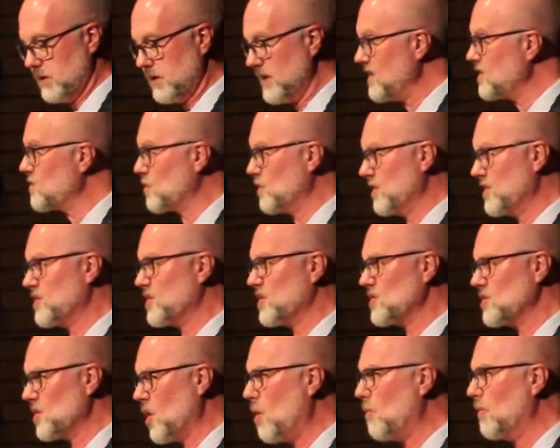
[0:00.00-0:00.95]
These words
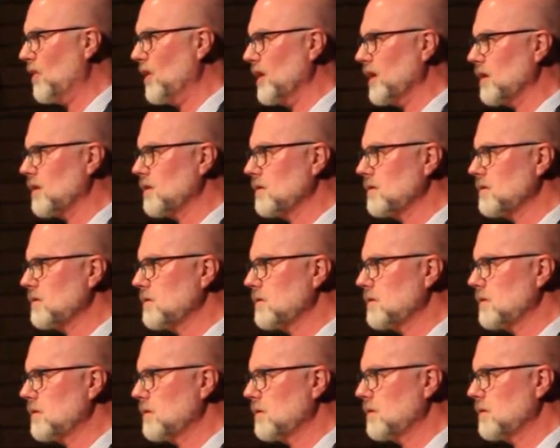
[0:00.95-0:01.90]
are sobering,
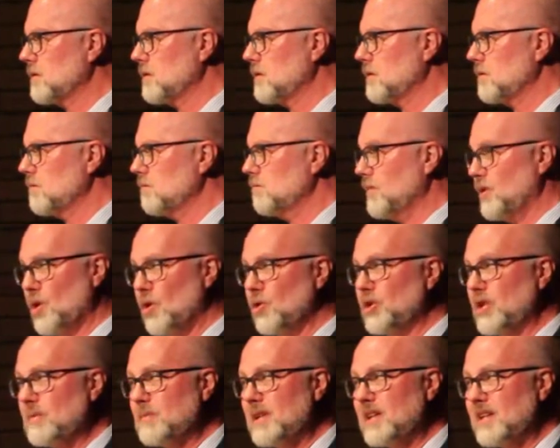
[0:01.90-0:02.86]
but
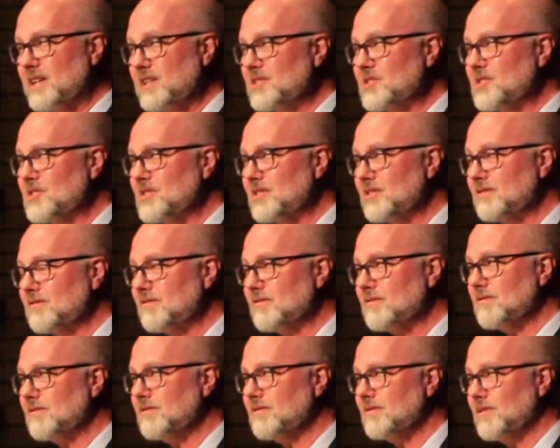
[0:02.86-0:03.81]
only because
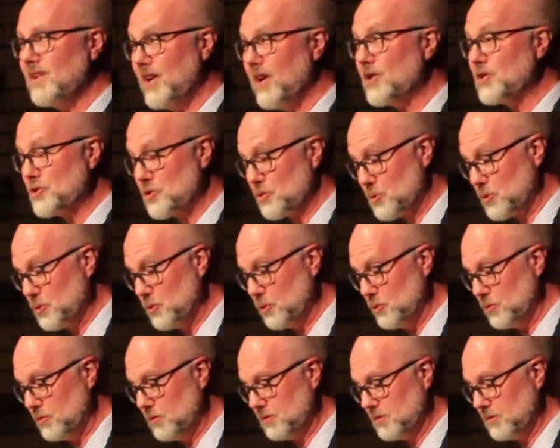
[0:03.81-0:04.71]
they are true.